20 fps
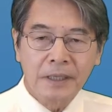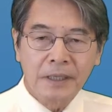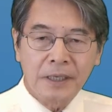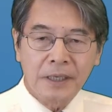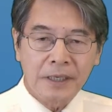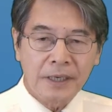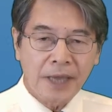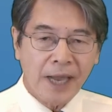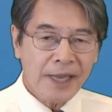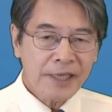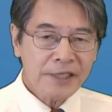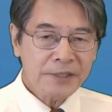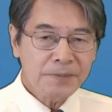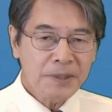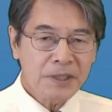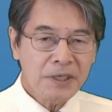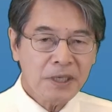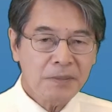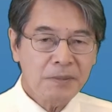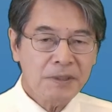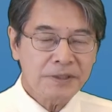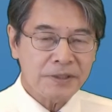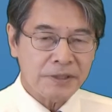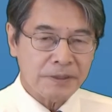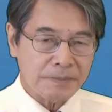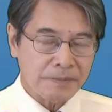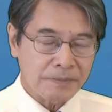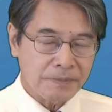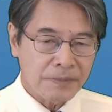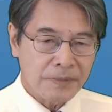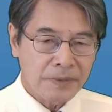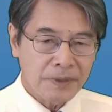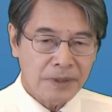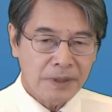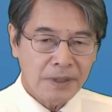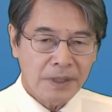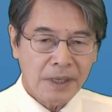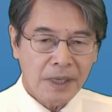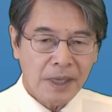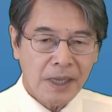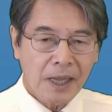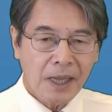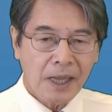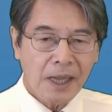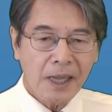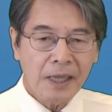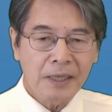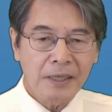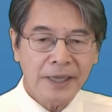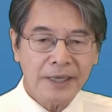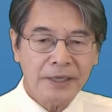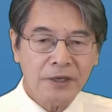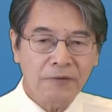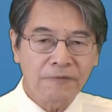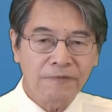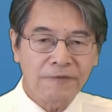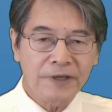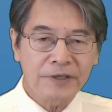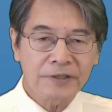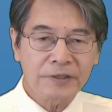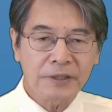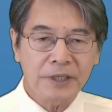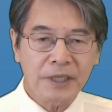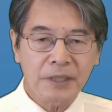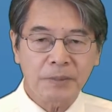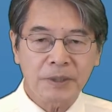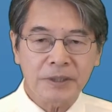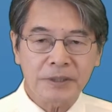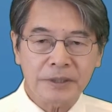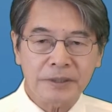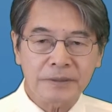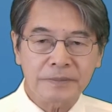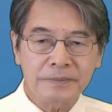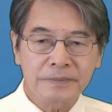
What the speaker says: In high-speed imaging, unlike conventional imaging,